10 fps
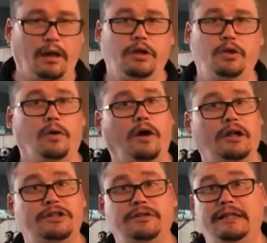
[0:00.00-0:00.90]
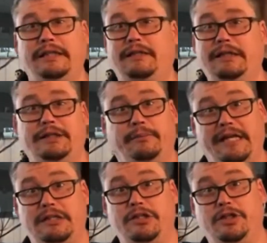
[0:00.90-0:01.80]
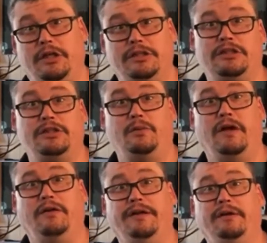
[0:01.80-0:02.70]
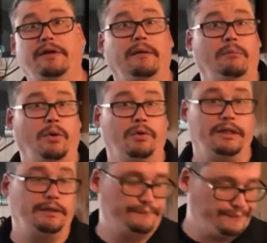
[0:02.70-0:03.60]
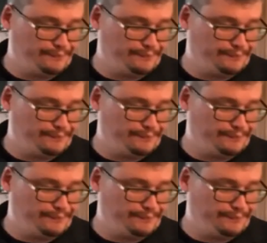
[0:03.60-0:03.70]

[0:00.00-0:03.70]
You will also need to clean your mason jars as well. They'll get moldy.